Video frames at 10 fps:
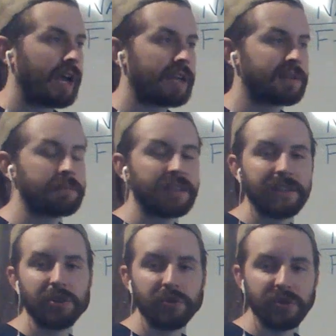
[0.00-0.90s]
Something
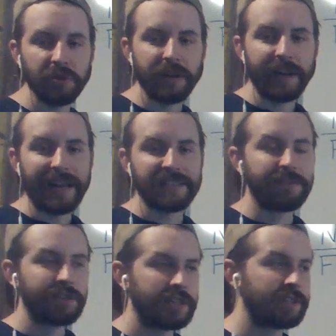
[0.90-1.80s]
that you do, an
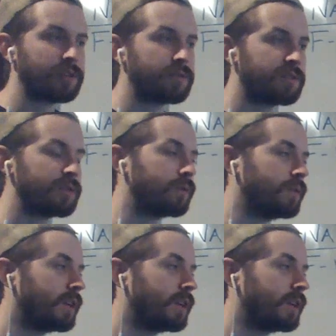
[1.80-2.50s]
activity that you do,